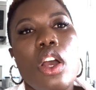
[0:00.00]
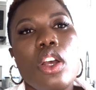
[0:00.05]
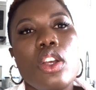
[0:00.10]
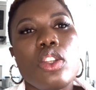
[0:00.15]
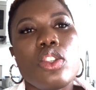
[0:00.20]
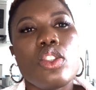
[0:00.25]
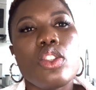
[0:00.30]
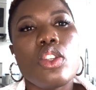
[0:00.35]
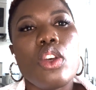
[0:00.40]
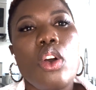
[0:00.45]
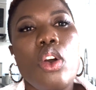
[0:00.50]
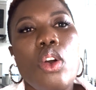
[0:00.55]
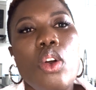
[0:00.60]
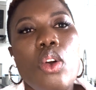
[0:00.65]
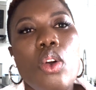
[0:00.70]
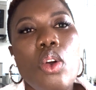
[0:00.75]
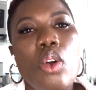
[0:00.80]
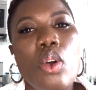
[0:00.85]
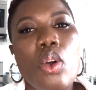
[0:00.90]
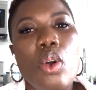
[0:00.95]

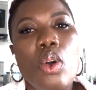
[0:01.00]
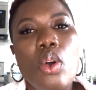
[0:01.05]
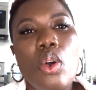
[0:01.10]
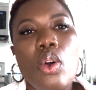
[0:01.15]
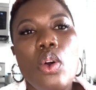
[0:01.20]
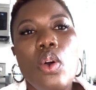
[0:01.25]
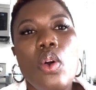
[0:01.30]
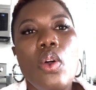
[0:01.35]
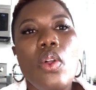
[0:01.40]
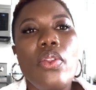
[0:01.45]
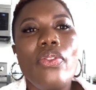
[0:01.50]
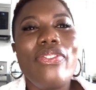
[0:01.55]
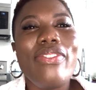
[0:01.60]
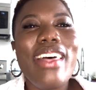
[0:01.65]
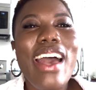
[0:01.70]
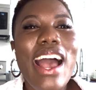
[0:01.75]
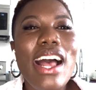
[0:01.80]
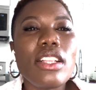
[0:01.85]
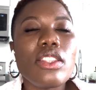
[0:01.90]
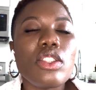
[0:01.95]
So
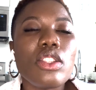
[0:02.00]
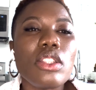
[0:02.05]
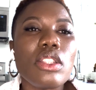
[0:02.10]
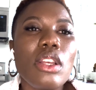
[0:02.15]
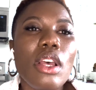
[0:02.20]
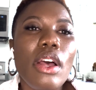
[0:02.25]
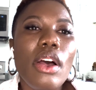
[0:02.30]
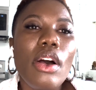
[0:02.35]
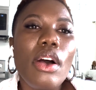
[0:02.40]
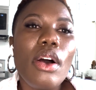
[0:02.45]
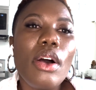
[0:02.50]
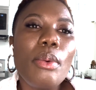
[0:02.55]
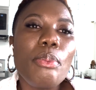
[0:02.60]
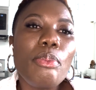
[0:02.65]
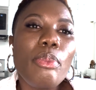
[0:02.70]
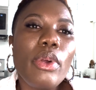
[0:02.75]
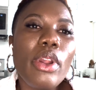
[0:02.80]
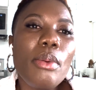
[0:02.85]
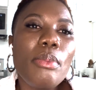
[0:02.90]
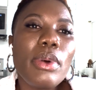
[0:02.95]
that's
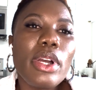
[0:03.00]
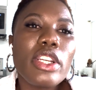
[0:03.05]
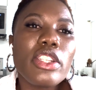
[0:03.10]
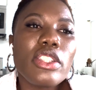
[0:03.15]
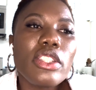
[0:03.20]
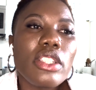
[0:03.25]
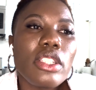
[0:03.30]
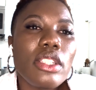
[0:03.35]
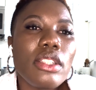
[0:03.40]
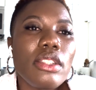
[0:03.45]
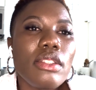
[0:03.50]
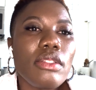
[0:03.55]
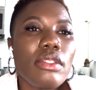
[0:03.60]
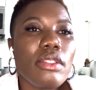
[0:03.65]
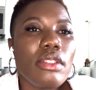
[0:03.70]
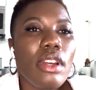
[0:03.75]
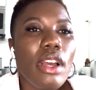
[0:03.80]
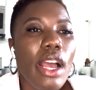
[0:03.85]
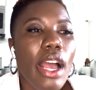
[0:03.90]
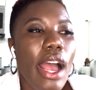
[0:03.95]
pretty much,
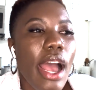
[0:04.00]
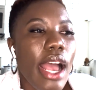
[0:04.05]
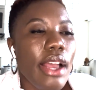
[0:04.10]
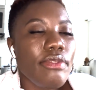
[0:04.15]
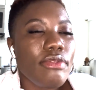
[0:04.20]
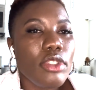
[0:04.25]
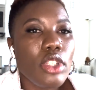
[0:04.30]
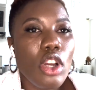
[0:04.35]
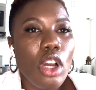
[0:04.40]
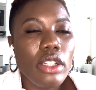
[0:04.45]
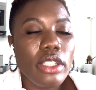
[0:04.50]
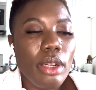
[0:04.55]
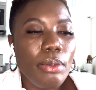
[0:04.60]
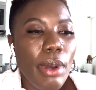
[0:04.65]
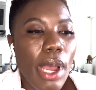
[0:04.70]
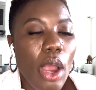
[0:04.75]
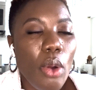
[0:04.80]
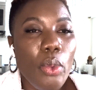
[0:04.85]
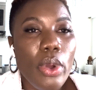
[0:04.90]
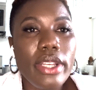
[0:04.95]
I've talked
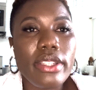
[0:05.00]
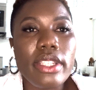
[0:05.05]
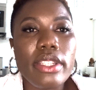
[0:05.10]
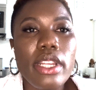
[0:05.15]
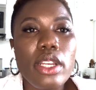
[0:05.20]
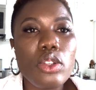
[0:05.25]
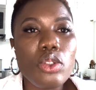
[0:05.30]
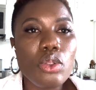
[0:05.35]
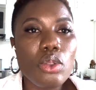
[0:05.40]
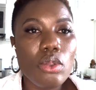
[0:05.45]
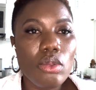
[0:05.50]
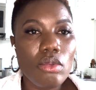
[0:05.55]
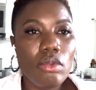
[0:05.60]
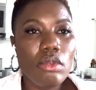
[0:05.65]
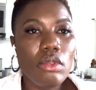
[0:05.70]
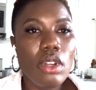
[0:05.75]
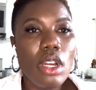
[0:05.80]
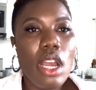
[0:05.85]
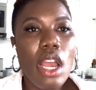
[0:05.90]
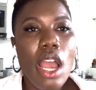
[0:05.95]
about residential,
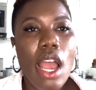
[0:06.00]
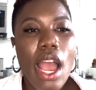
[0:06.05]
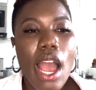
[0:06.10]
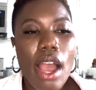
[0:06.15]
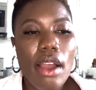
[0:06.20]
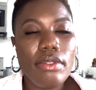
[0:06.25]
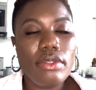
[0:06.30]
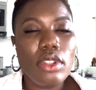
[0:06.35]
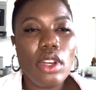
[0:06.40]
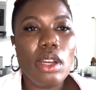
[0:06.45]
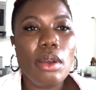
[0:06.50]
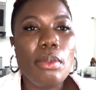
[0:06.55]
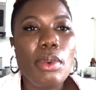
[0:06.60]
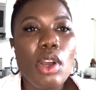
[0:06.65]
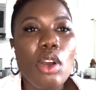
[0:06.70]
I've talked about